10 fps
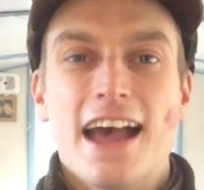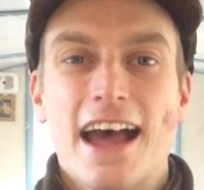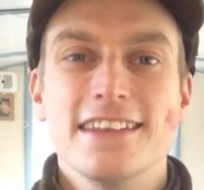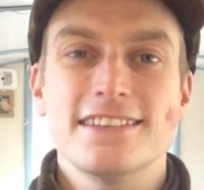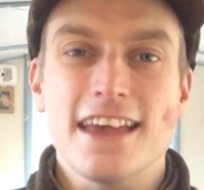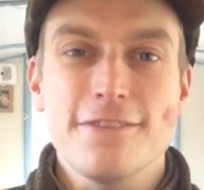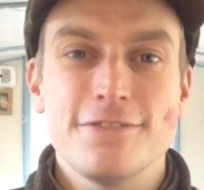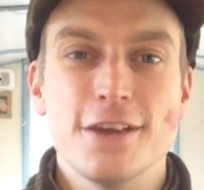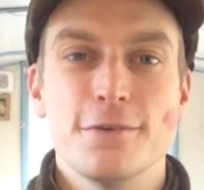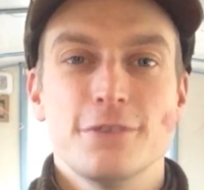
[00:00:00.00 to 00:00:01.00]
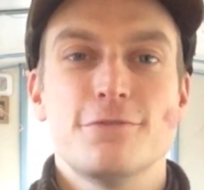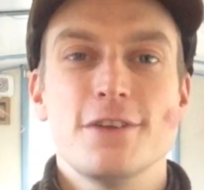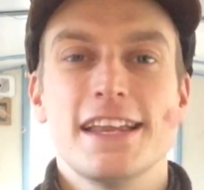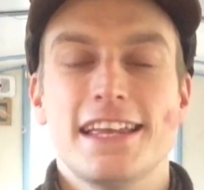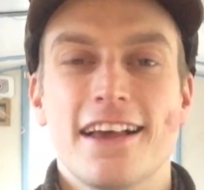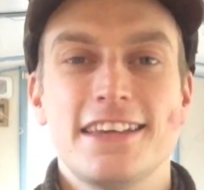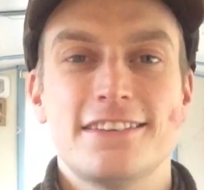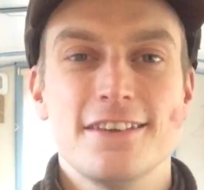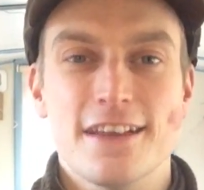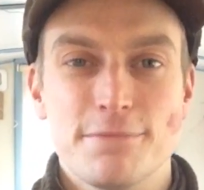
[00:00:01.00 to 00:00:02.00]
And if you would really like
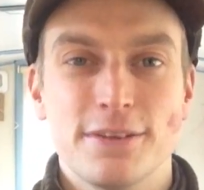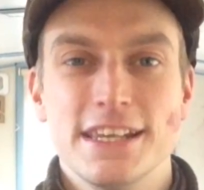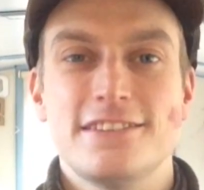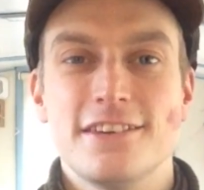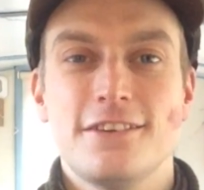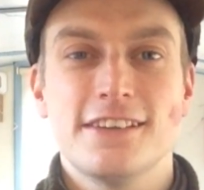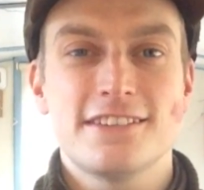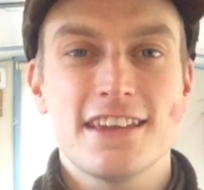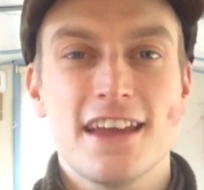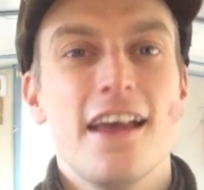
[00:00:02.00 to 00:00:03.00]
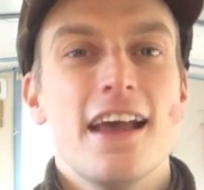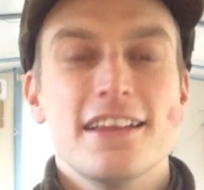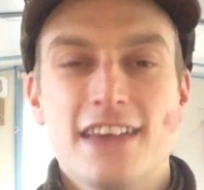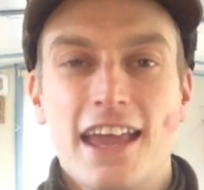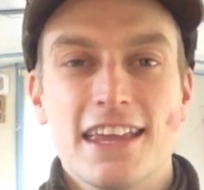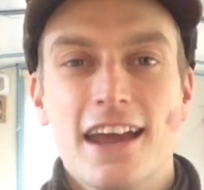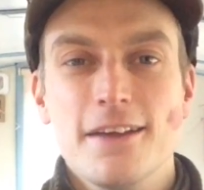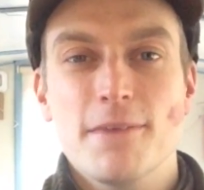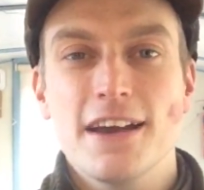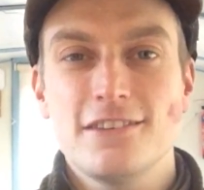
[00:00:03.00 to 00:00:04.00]
to, then please do consider checking
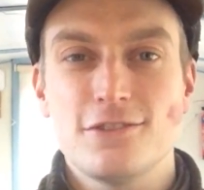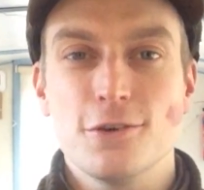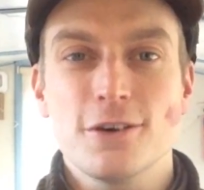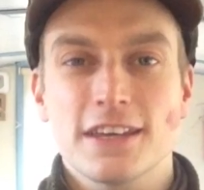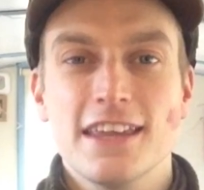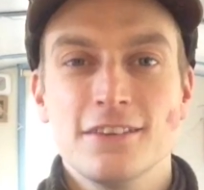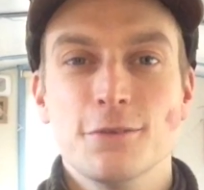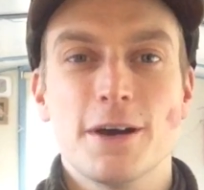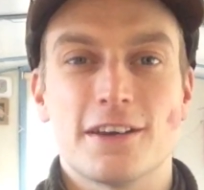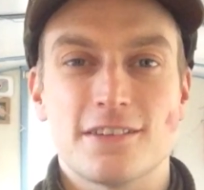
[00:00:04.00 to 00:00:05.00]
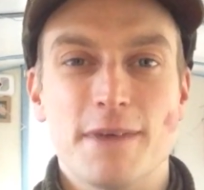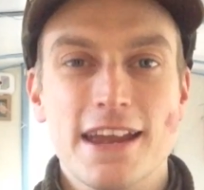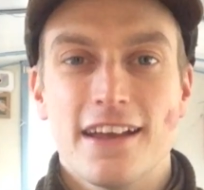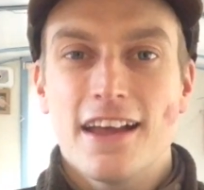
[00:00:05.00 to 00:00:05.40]
out my short Kindle books about